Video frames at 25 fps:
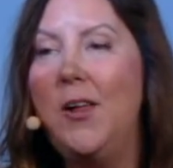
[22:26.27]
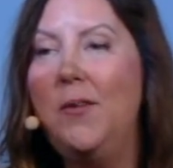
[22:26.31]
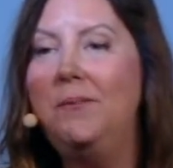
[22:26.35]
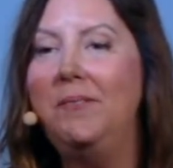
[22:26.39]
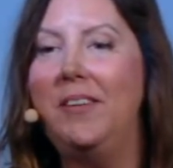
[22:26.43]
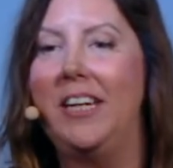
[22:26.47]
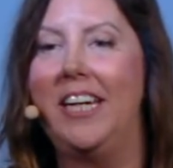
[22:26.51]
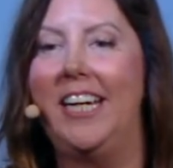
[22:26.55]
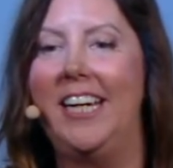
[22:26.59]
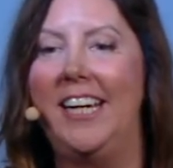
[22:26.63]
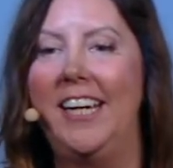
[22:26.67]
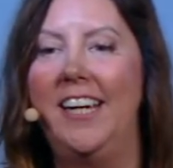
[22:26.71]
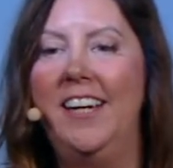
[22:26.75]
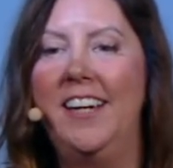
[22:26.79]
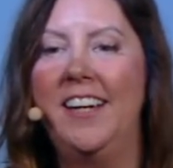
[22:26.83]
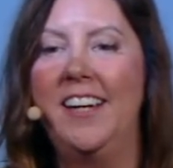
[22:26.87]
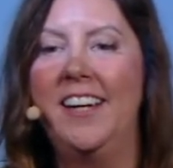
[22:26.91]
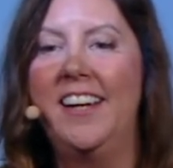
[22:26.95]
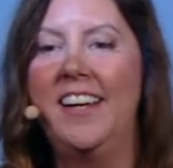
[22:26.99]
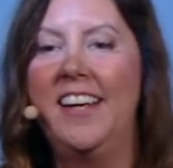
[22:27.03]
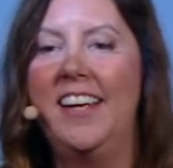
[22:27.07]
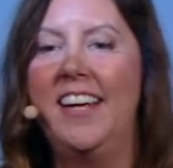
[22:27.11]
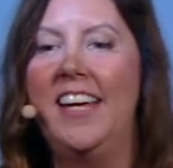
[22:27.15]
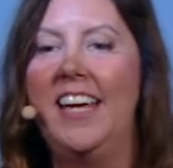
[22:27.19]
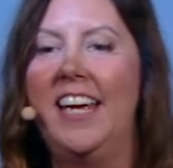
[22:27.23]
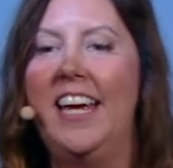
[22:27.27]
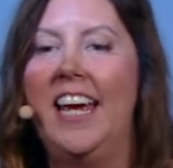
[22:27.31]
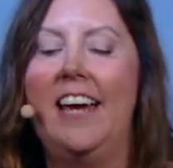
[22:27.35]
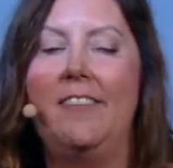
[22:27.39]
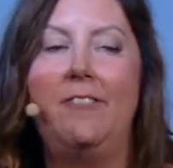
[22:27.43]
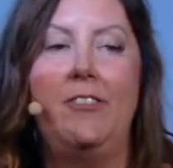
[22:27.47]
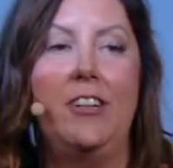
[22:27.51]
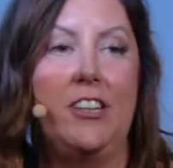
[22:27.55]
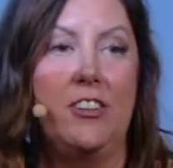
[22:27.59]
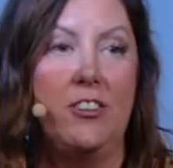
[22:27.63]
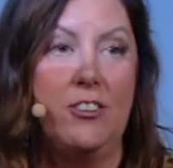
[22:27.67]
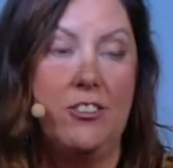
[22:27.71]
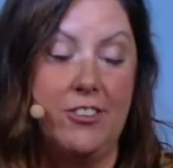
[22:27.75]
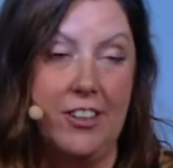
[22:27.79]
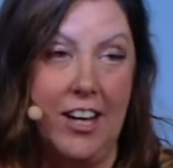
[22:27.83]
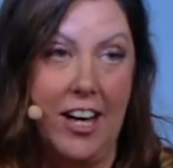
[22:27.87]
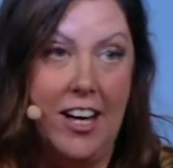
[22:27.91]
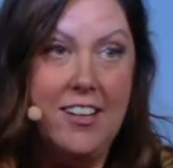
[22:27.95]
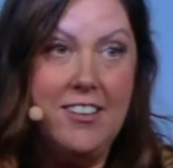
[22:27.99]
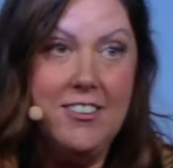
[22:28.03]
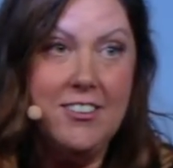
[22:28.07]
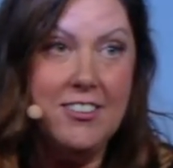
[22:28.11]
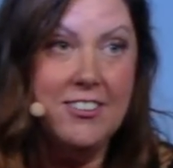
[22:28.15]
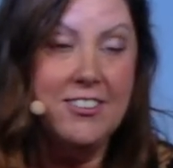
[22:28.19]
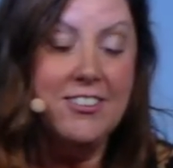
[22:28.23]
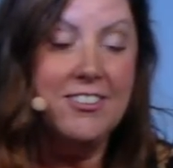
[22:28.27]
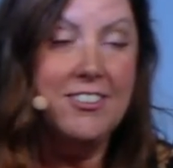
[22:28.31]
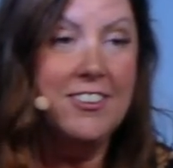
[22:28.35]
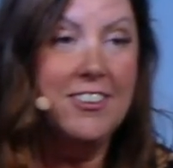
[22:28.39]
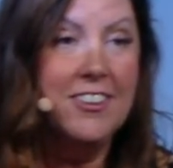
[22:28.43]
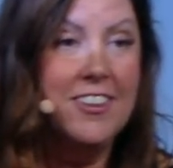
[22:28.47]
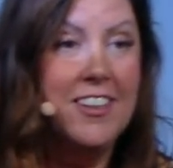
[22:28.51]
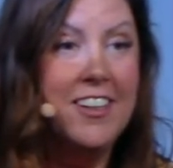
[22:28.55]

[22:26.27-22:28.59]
me if it sucks,